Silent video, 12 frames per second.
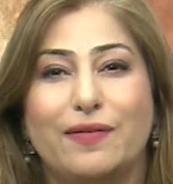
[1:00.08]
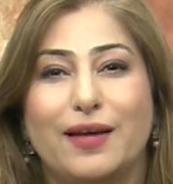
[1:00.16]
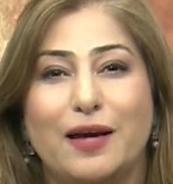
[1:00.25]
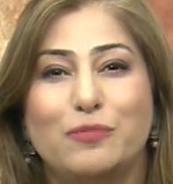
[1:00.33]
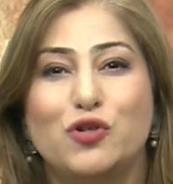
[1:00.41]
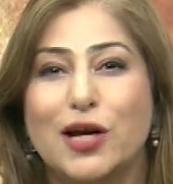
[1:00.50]
the
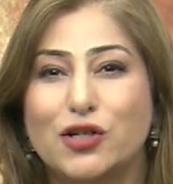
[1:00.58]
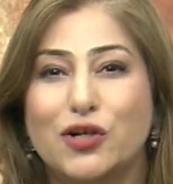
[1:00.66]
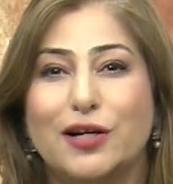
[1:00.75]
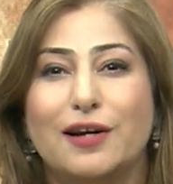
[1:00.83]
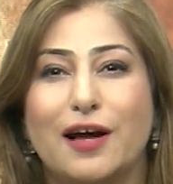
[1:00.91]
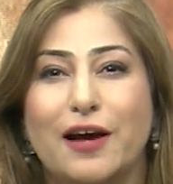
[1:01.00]
theme
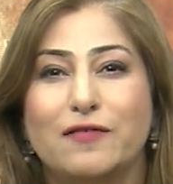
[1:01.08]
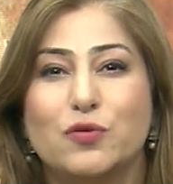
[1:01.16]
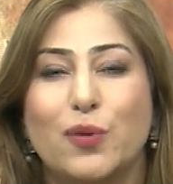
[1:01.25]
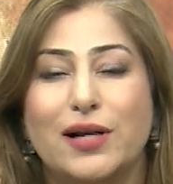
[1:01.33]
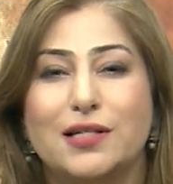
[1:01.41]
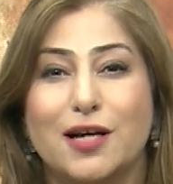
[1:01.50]
Touching
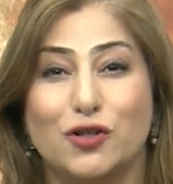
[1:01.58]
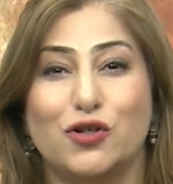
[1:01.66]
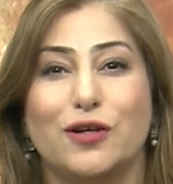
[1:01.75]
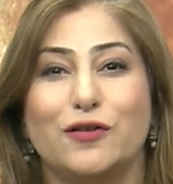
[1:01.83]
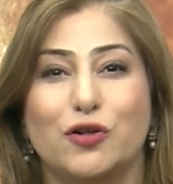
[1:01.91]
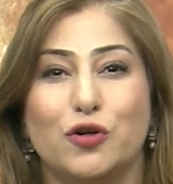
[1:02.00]
Lives While
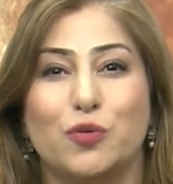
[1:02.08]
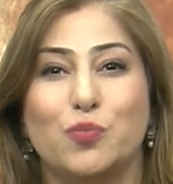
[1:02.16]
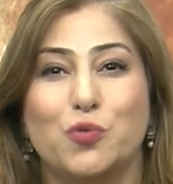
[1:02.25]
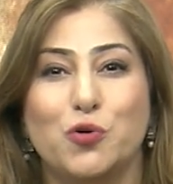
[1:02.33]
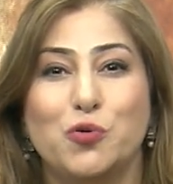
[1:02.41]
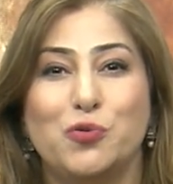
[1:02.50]
Touching the
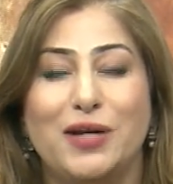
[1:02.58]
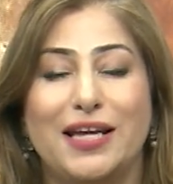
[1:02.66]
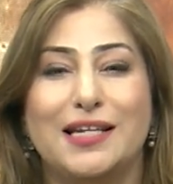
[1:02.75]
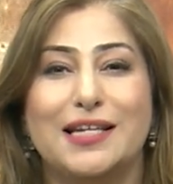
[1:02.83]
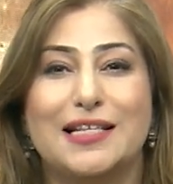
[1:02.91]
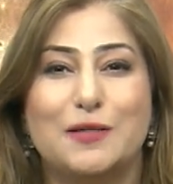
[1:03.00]
Moon,
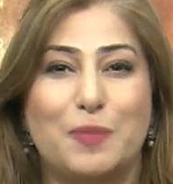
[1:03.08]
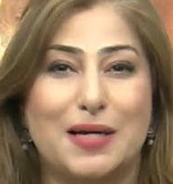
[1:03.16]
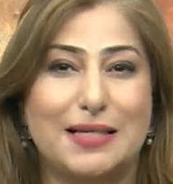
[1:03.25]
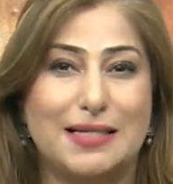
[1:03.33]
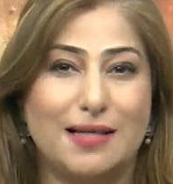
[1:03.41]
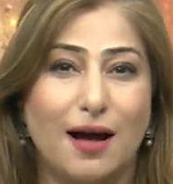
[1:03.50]
India's
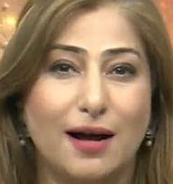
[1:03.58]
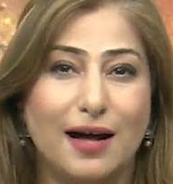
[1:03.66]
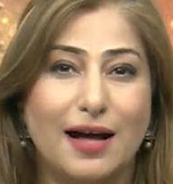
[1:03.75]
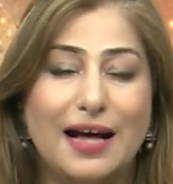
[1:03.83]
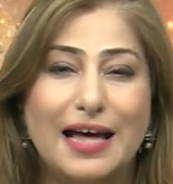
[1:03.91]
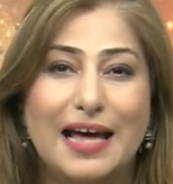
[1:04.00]
Space
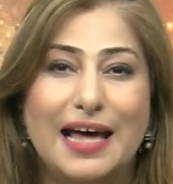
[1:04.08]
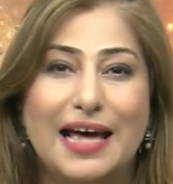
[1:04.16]
Saga.